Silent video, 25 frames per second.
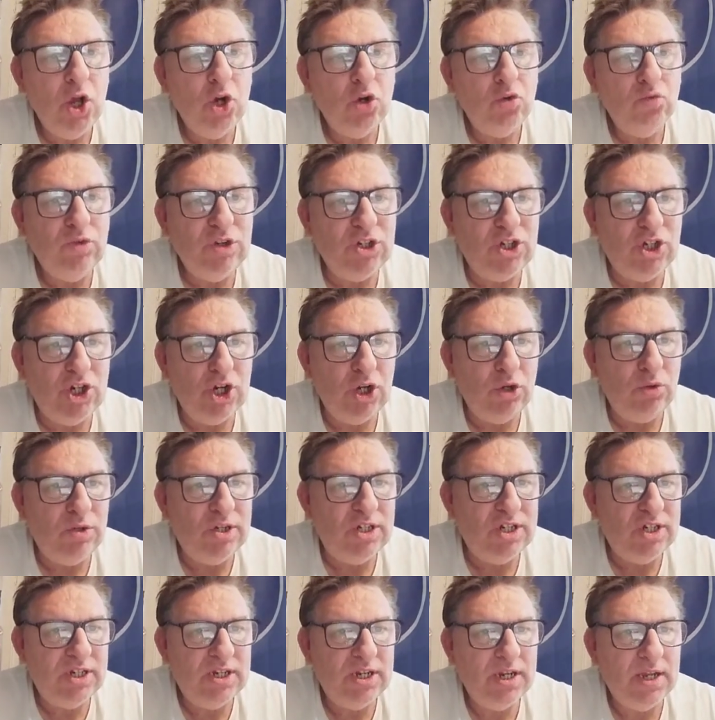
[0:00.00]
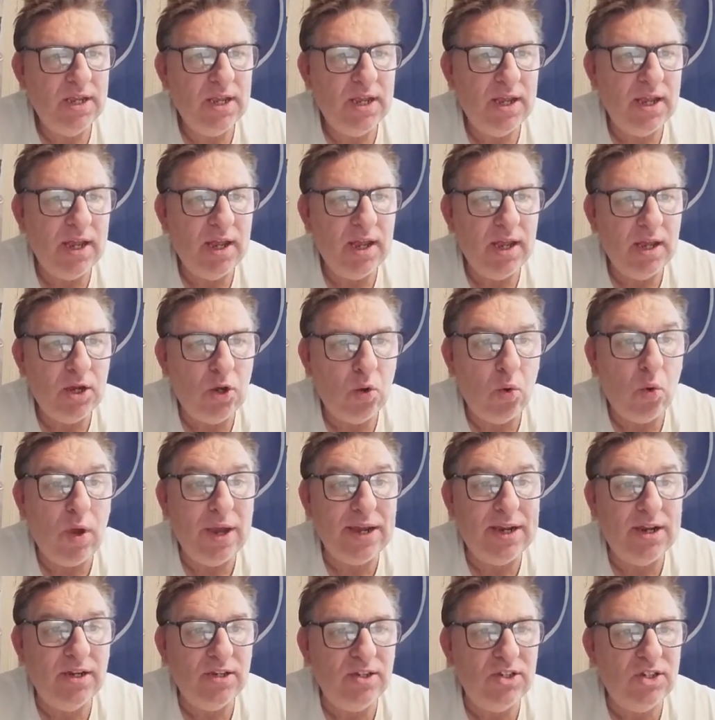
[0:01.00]
reduced uh,
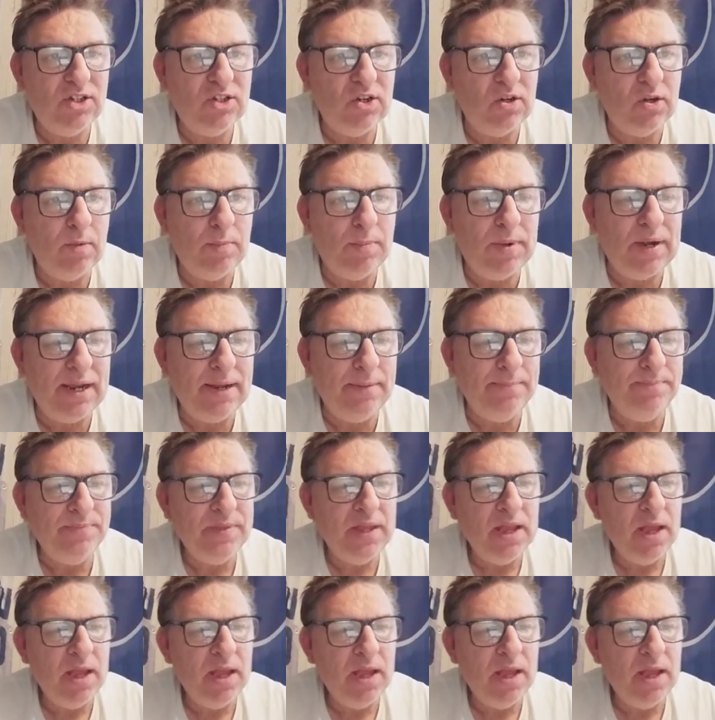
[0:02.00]
quite considerably.